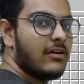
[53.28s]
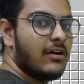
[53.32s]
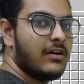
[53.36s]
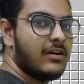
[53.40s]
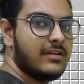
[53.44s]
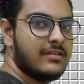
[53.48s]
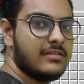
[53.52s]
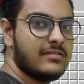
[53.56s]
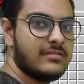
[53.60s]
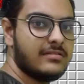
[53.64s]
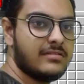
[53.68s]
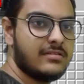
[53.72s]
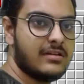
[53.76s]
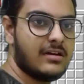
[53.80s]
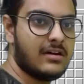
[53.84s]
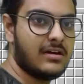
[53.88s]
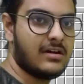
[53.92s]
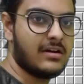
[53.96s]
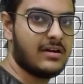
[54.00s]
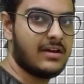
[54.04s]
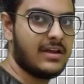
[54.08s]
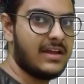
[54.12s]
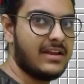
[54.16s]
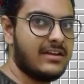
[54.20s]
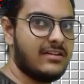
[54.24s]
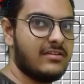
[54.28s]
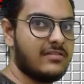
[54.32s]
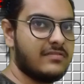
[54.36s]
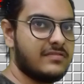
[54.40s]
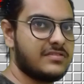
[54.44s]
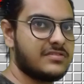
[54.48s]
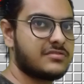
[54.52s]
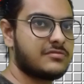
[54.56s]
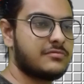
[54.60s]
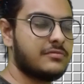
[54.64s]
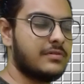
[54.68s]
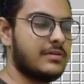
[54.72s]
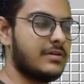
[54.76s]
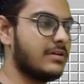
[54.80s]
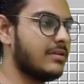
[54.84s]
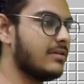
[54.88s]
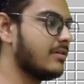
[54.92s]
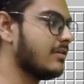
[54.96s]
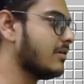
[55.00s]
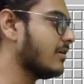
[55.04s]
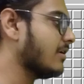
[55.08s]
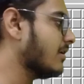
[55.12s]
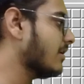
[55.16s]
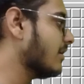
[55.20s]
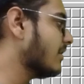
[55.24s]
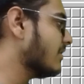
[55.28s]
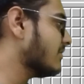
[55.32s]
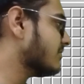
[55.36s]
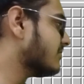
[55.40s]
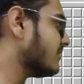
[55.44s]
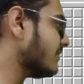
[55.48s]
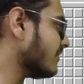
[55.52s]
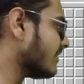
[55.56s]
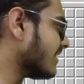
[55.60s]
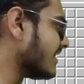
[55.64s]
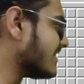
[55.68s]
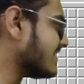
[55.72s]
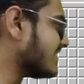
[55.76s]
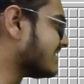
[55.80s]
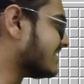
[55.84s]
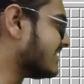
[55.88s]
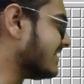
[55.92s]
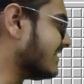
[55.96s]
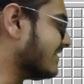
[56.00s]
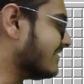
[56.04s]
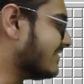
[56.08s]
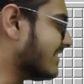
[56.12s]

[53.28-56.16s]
on any of the square, so you can see